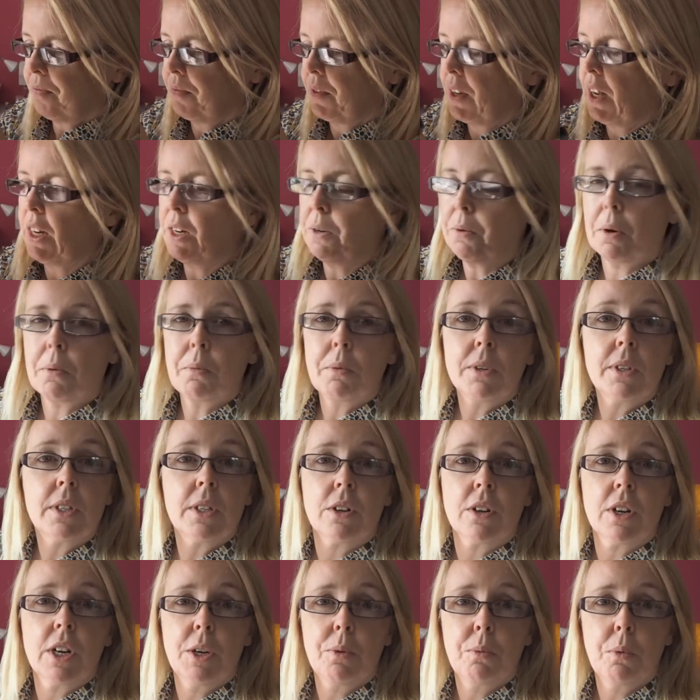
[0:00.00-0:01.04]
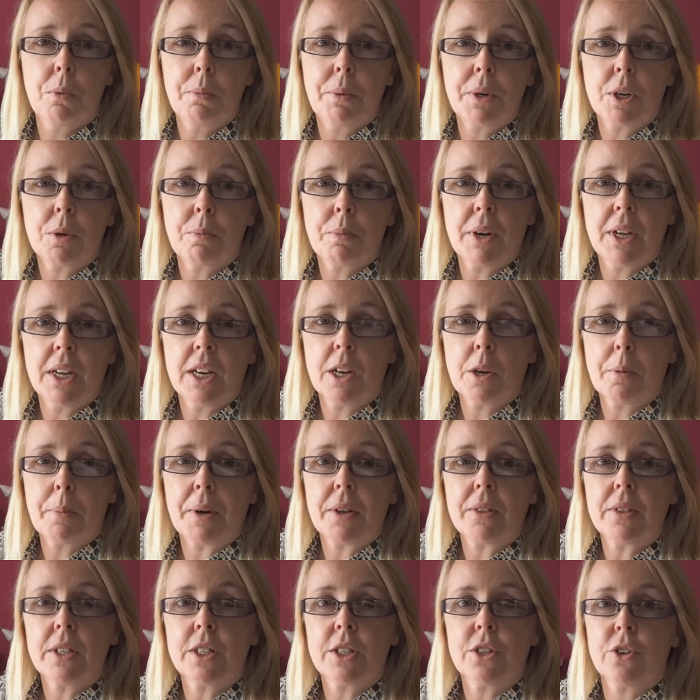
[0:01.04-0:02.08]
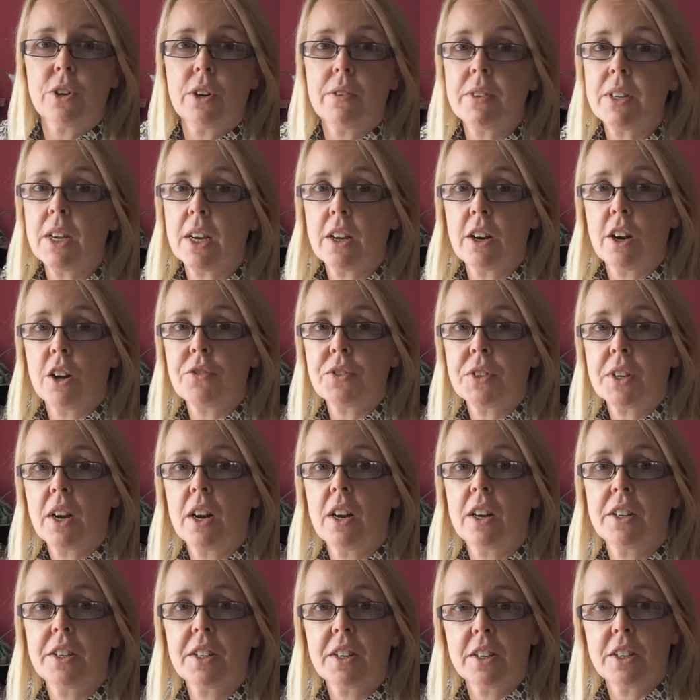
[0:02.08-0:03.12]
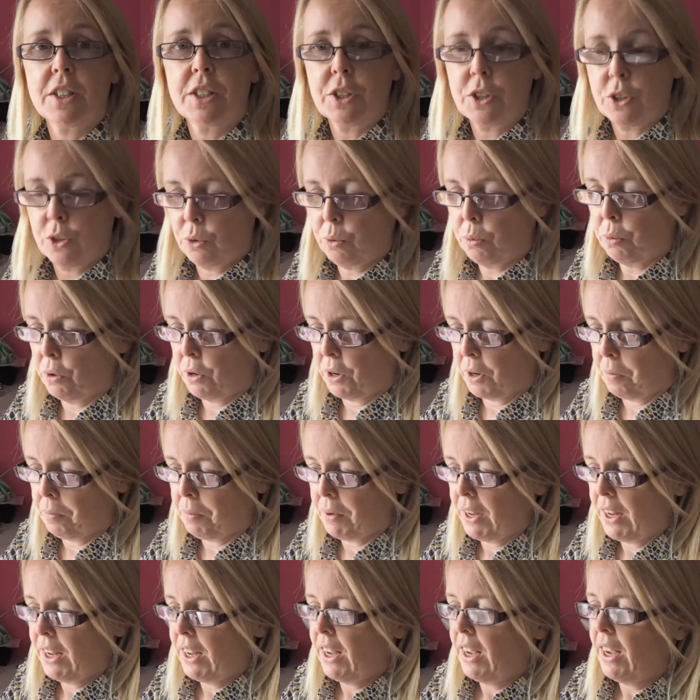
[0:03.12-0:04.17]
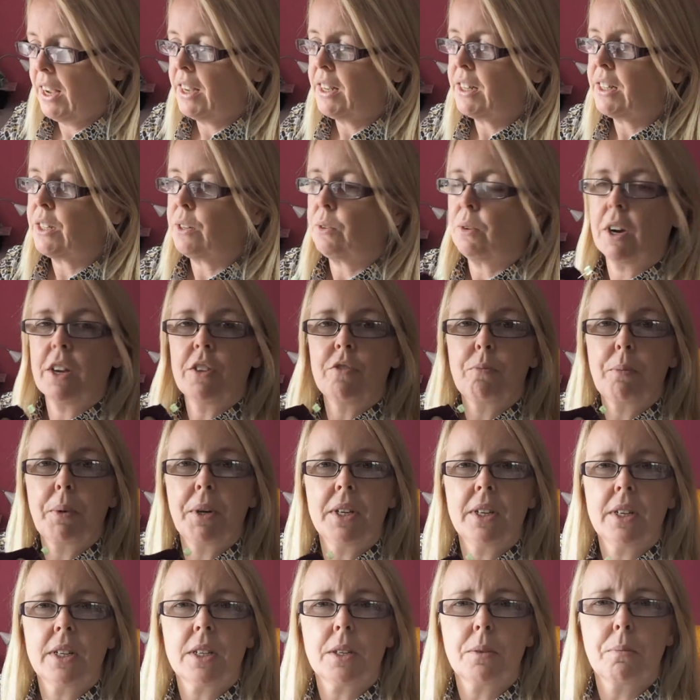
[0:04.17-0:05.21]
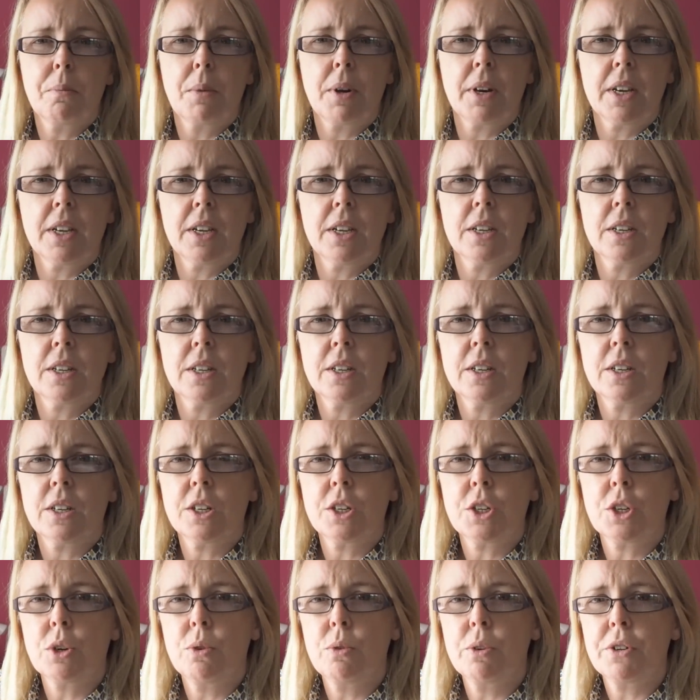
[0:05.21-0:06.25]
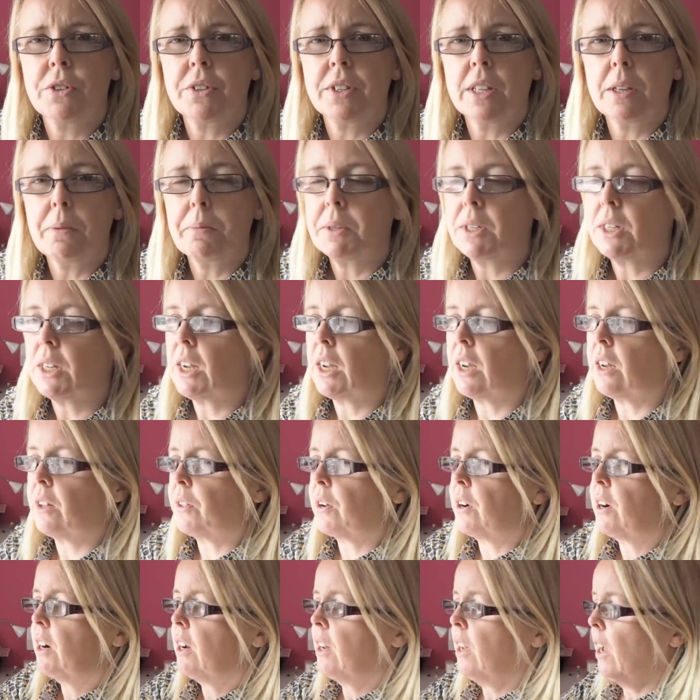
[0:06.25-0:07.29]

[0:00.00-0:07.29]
Anyway, we certainly won't be complaining about the sun. I've taken off the cardigan, it's too warm. So I've pinned my shoulder seams together.